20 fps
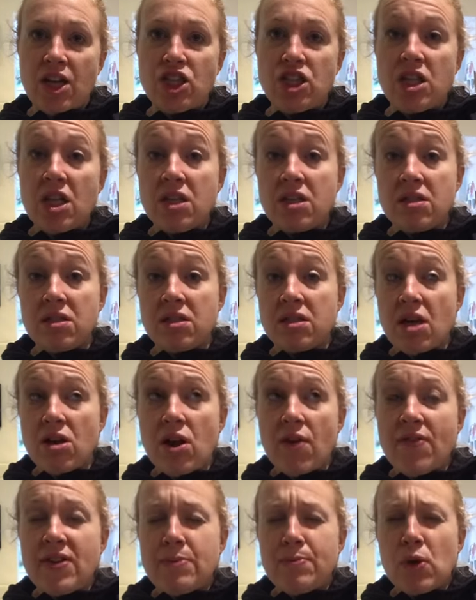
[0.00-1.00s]
I just don't
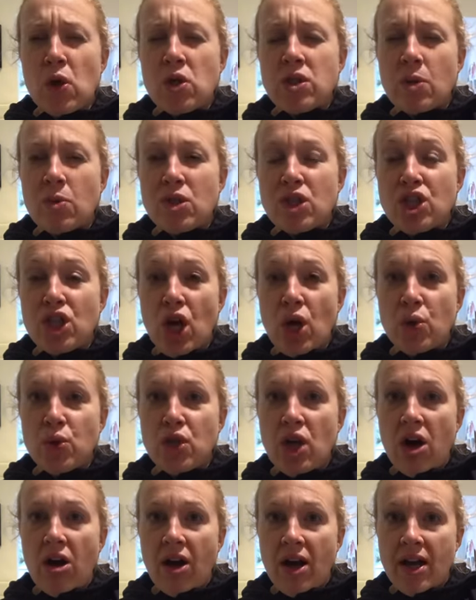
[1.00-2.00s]
know if it's because I was so
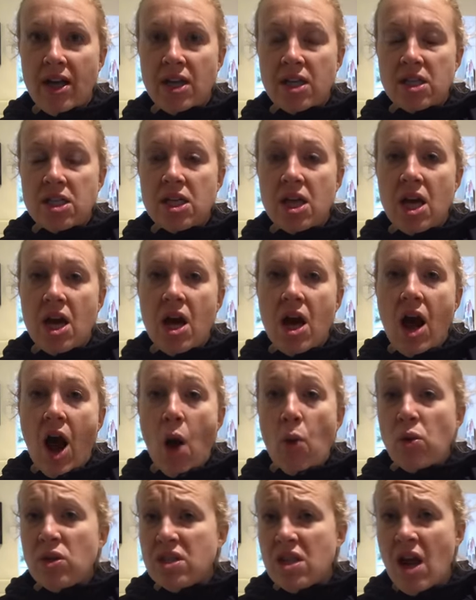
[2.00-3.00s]
tired.
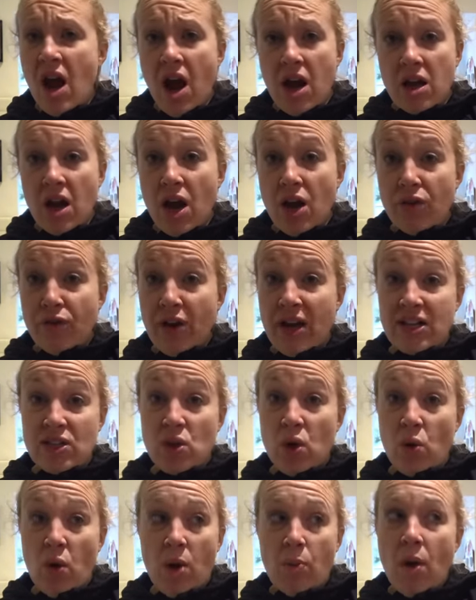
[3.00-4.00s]
I wasn't hungover
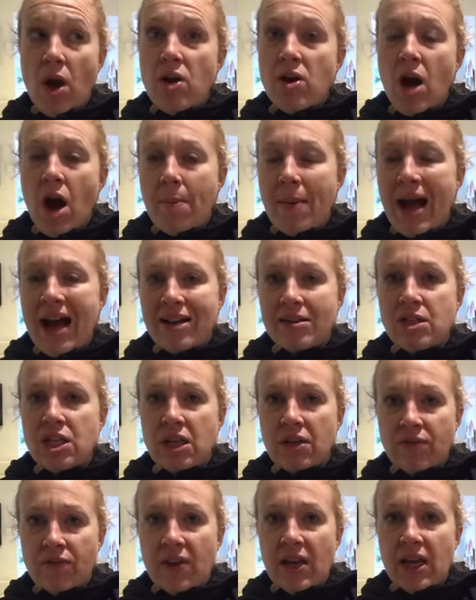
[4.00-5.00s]
at all. I woke up
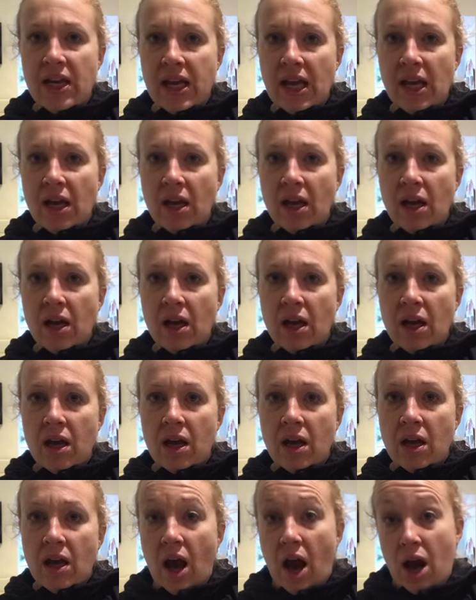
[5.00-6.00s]
actually feeling
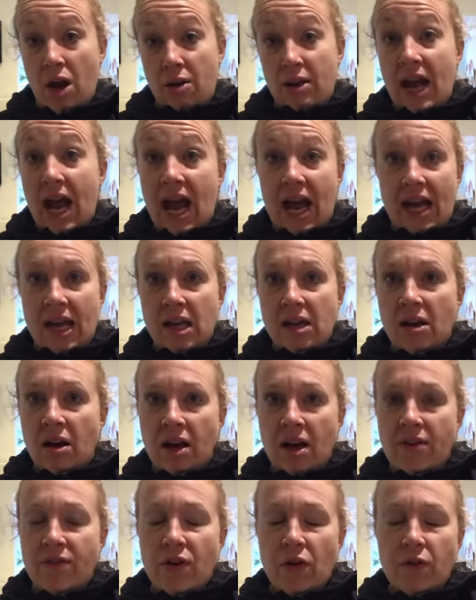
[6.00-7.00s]
okay,
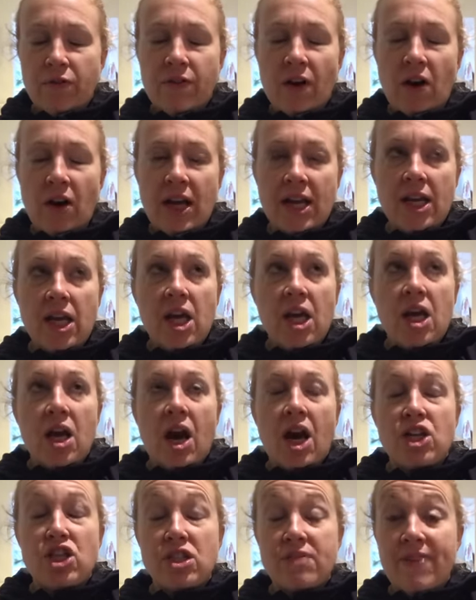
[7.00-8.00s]
like I felt fine.
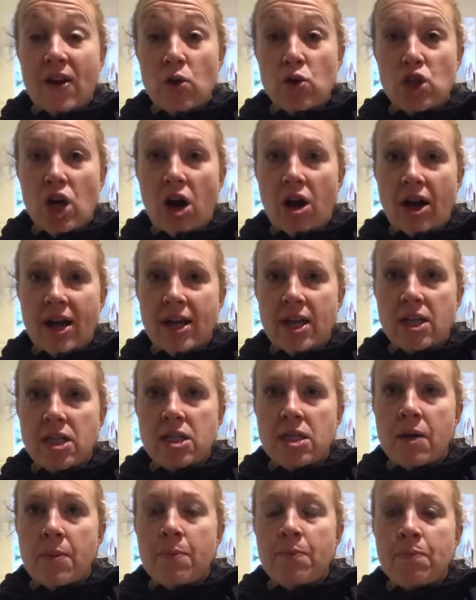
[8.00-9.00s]
I just felt
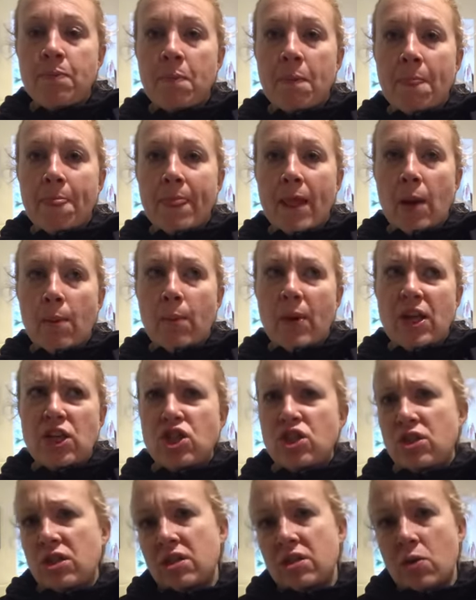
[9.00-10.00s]
tired,
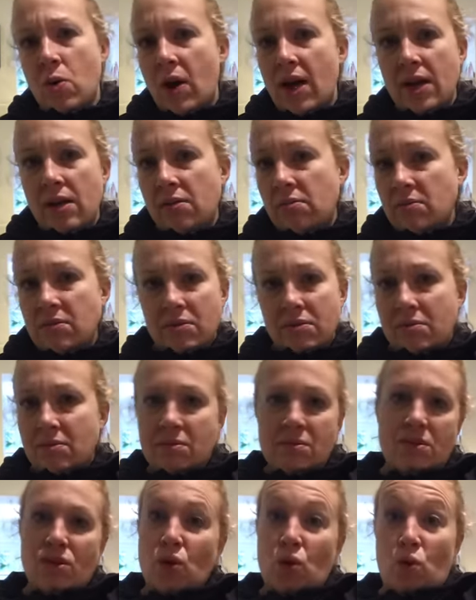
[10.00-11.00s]
which is quite
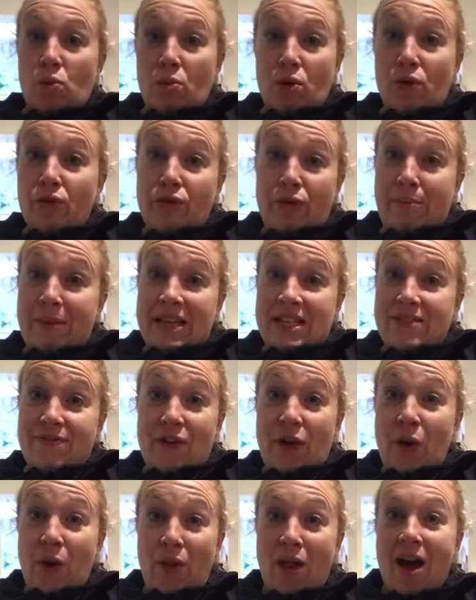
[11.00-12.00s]
normal for me to
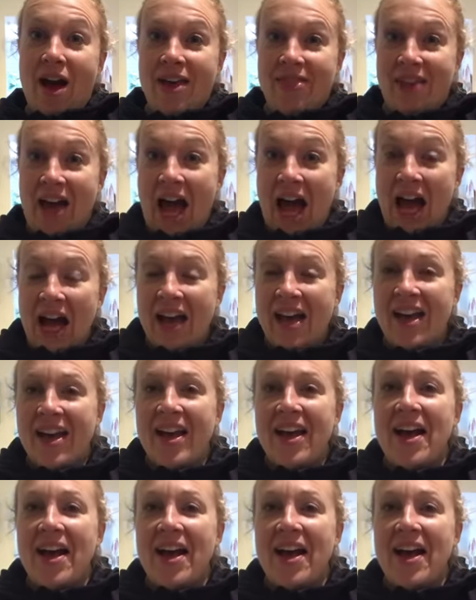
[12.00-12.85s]
feel like that,